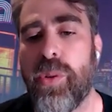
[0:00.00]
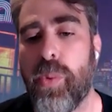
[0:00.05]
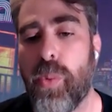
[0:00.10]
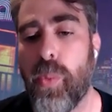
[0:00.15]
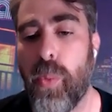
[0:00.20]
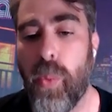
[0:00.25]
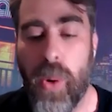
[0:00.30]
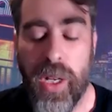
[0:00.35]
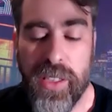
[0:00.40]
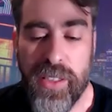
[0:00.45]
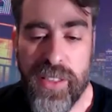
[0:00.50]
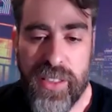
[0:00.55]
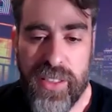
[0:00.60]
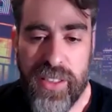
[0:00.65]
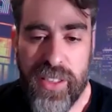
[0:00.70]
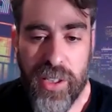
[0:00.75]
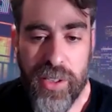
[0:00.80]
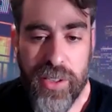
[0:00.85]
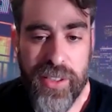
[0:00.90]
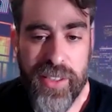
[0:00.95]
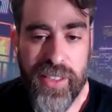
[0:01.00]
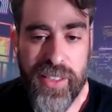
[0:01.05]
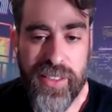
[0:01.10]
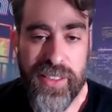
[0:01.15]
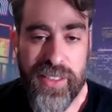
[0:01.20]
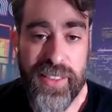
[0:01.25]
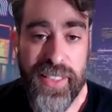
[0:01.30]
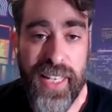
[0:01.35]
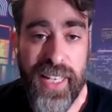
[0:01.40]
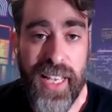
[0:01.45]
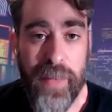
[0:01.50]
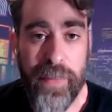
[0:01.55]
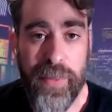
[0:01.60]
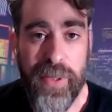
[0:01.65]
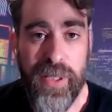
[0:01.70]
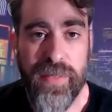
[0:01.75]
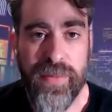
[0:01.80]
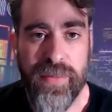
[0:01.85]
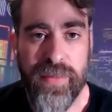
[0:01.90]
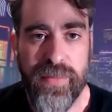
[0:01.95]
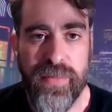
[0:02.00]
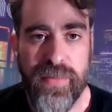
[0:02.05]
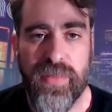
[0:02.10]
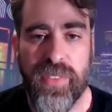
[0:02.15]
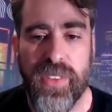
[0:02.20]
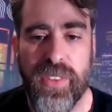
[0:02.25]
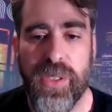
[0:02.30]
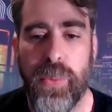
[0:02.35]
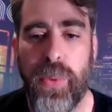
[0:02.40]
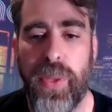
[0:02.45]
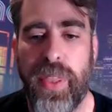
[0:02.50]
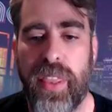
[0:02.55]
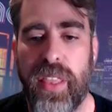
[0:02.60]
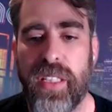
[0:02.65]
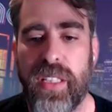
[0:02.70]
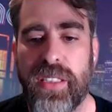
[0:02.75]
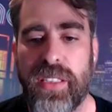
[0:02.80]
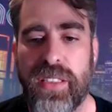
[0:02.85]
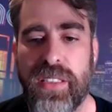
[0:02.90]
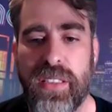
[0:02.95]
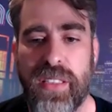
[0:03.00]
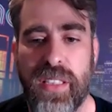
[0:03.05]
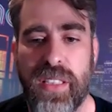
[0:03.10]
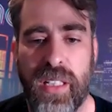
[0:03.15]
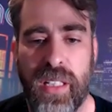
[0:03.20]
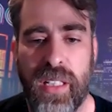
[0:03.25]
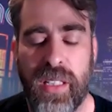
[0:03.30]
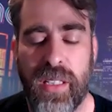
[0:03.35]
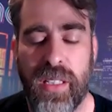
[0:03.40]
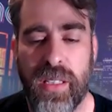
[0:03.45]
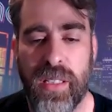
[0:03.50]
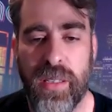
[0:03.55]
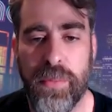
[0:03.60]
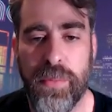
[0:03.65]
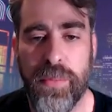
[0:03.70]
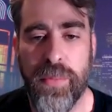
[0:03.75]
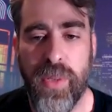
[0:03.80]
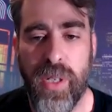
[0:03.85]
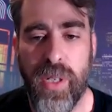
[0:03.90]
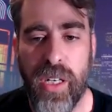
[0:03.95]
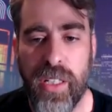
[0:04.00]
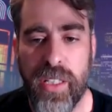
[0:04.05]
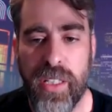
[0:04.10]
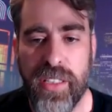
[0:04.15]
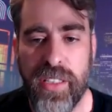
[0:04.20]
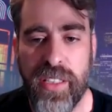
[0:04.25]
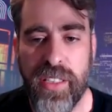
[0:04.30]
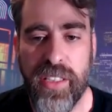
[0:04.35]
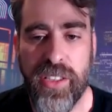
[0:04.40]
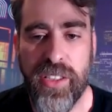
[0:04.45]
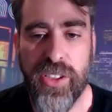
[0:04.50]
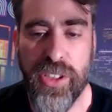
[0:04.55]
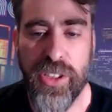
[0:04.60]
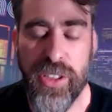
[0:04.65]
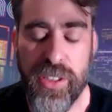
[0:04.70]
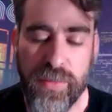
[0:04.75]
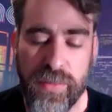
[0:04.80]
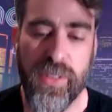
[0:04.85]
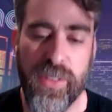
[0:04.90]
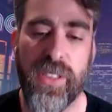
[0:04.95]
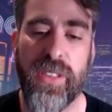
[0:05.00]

Once the architect is happy with this um, architecture,